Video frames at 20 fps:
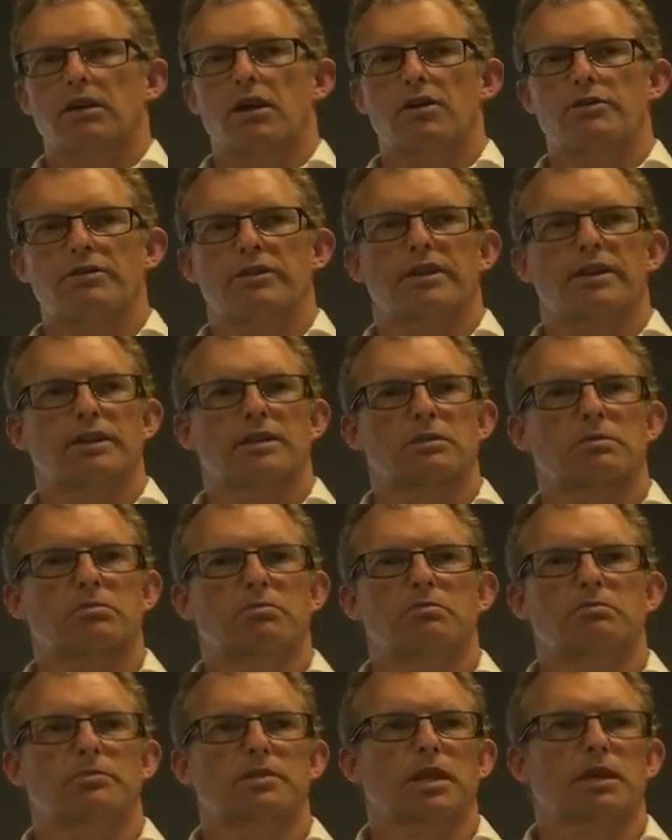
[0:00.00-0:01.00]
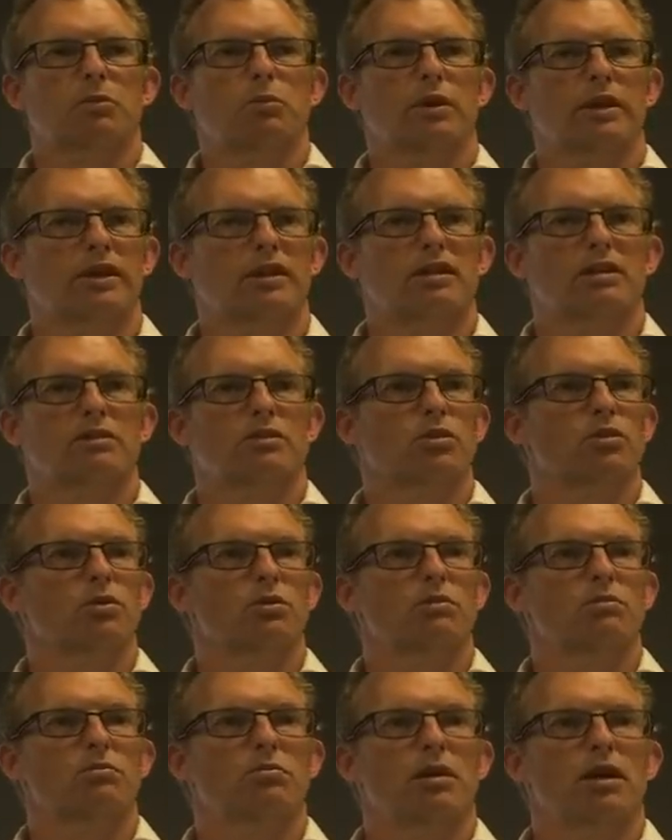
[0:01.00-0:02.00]
Over the next, say, week,
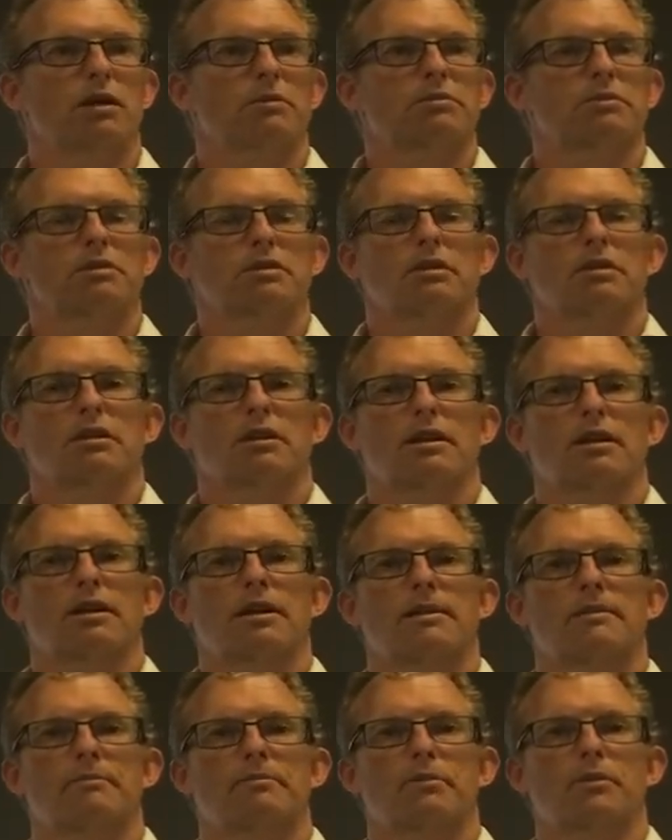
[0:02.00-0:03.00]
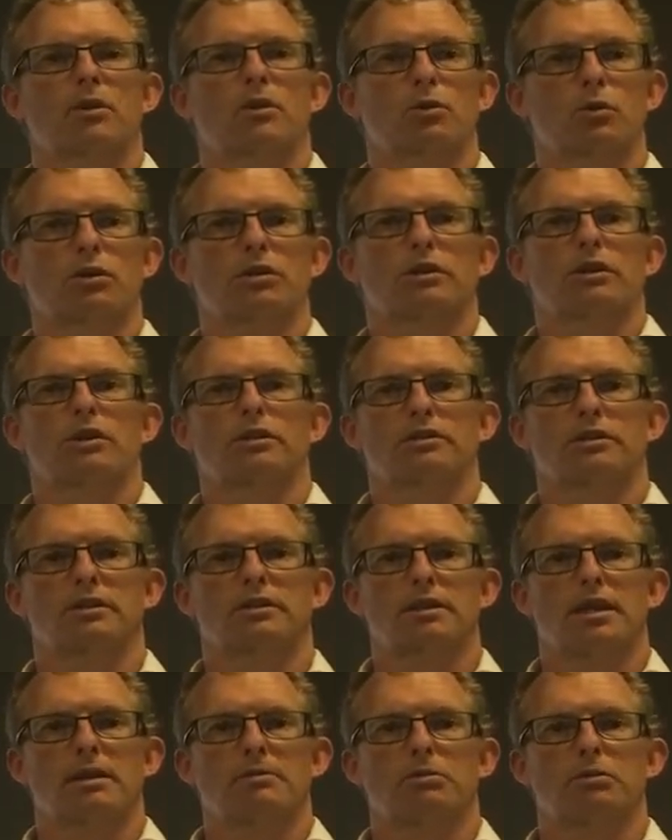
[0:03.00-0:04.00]
two perhaps, you look at those
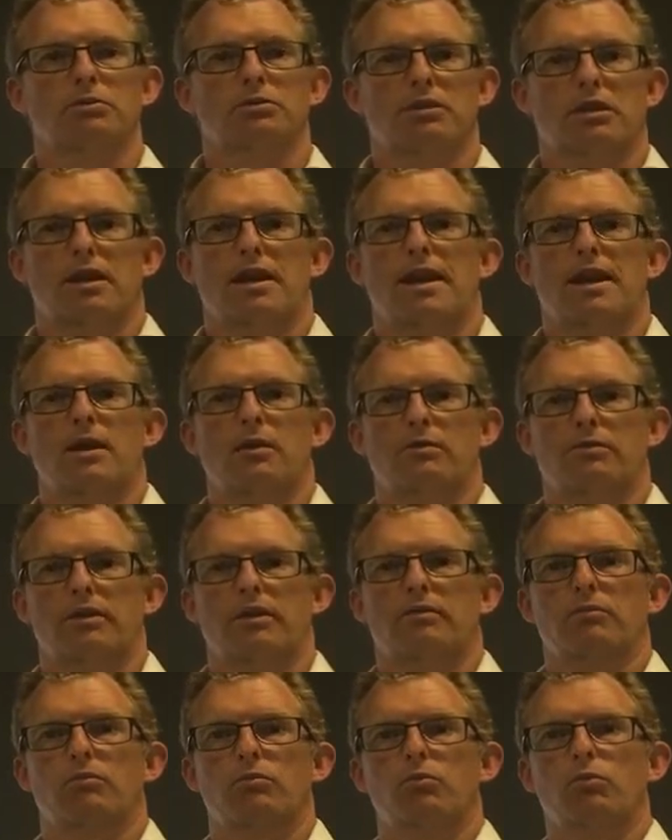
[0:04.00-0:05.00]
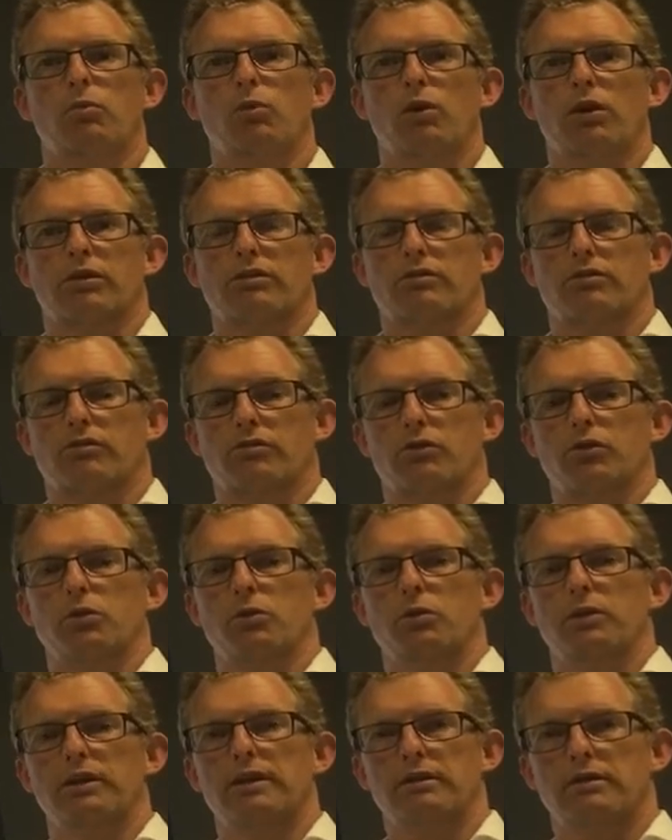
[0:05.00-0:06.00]
examples and how that works
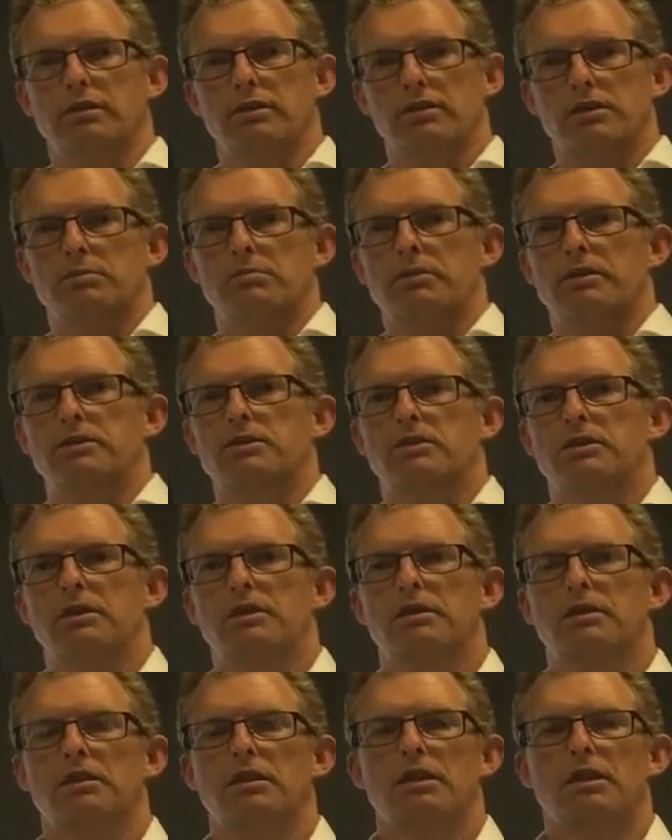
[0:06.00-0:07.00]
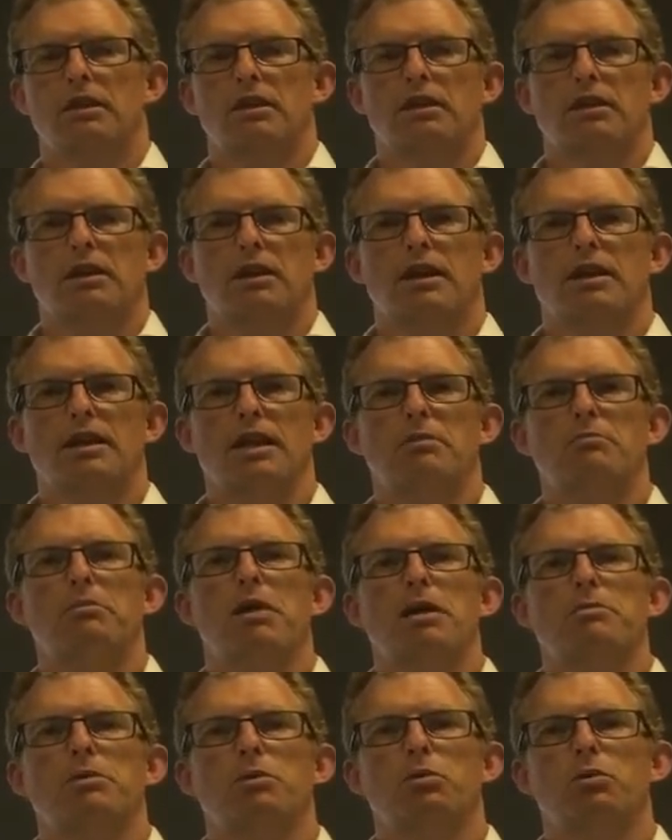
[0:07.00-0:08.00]
through into the spreadsheet, and then
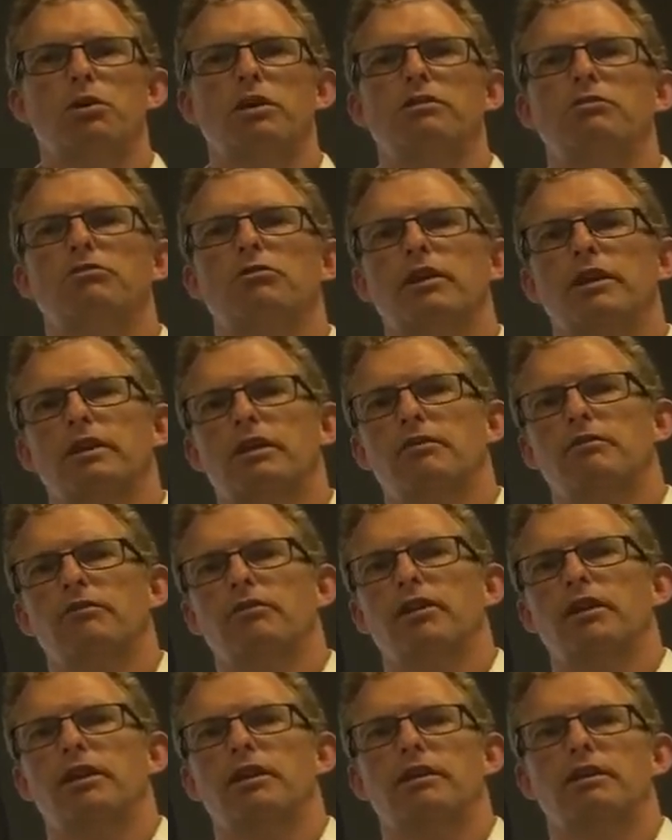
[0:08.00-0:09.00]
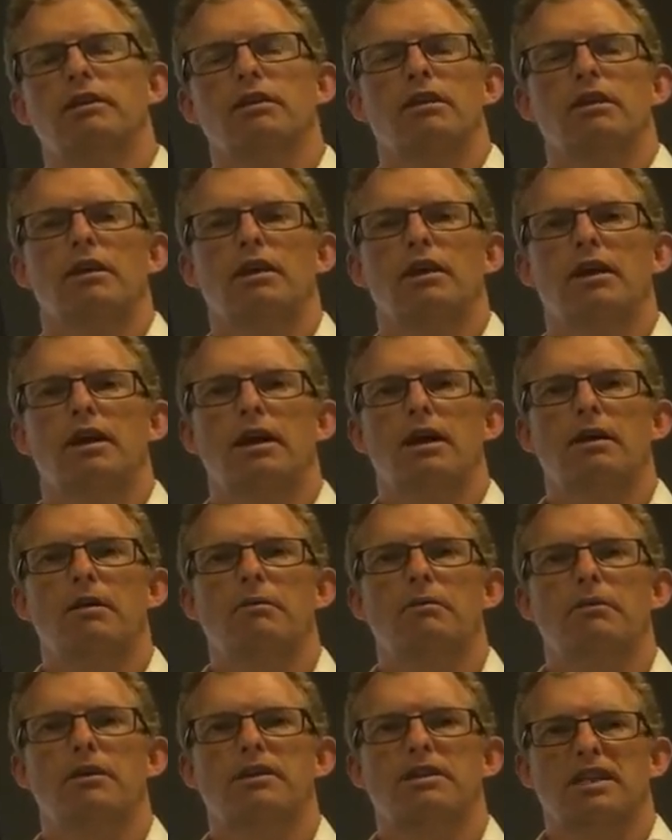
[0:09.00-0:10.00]
maybe we reconvene,
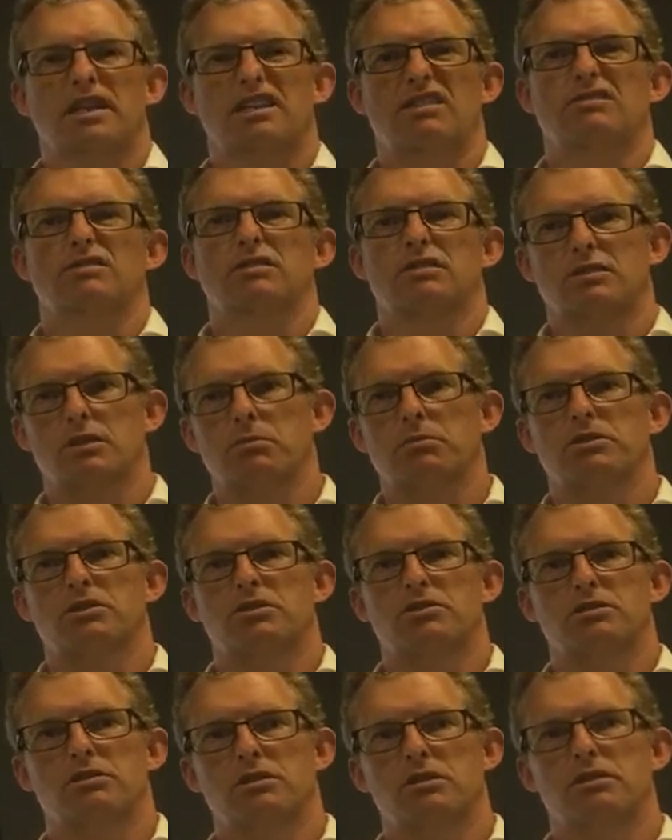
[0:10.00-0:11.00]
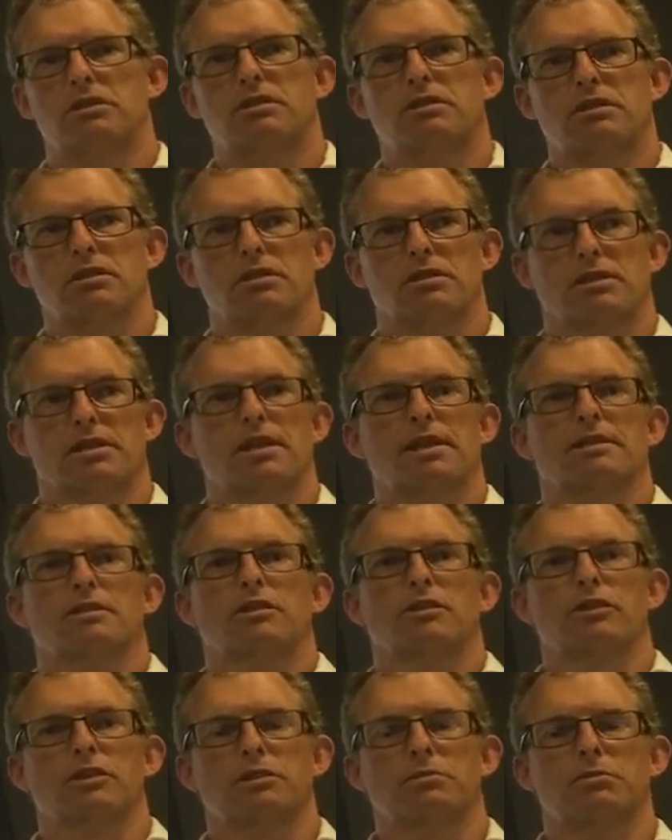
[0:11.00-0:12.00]
and it gives us an opportunity to discuss
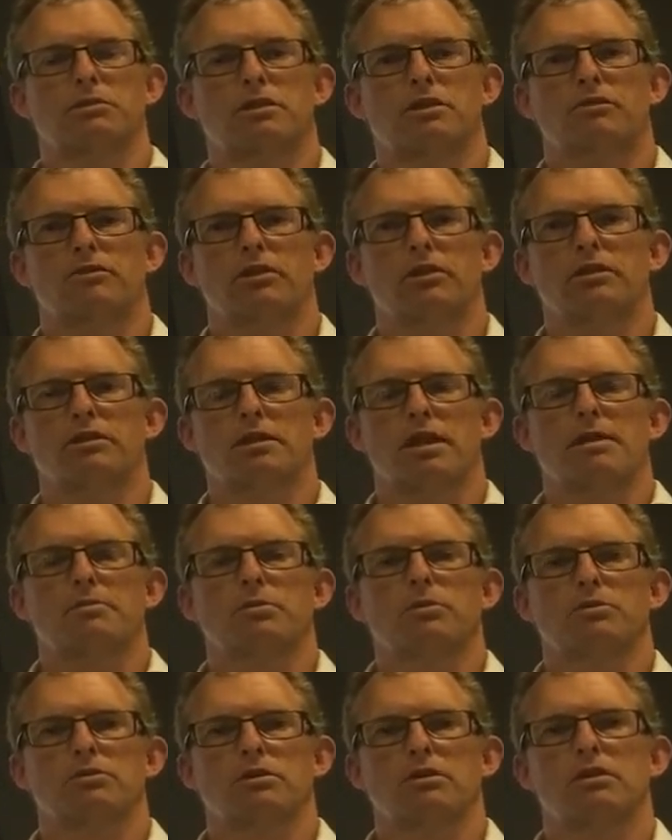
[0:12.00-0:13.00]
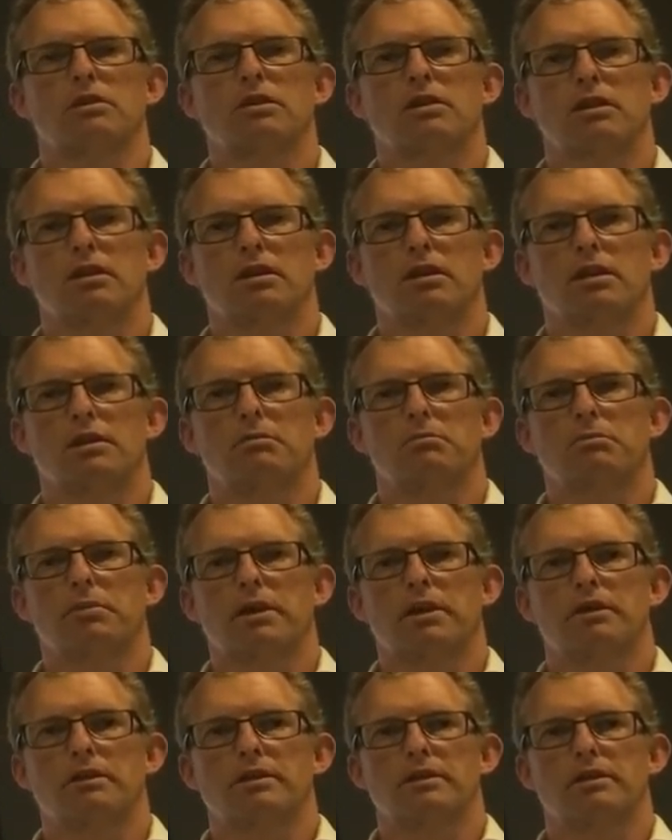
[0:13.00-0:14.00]
those specific examples in
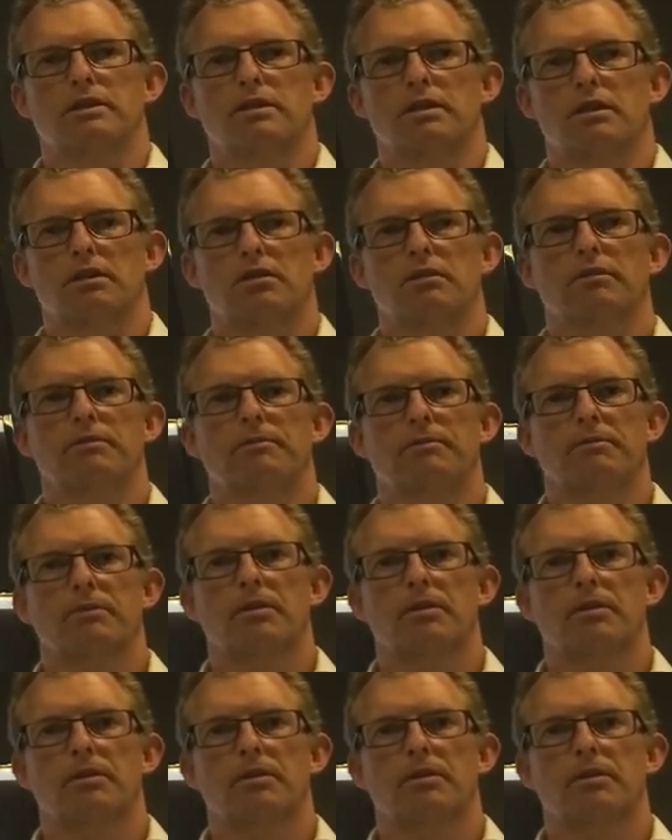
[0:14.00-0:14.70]
better detail.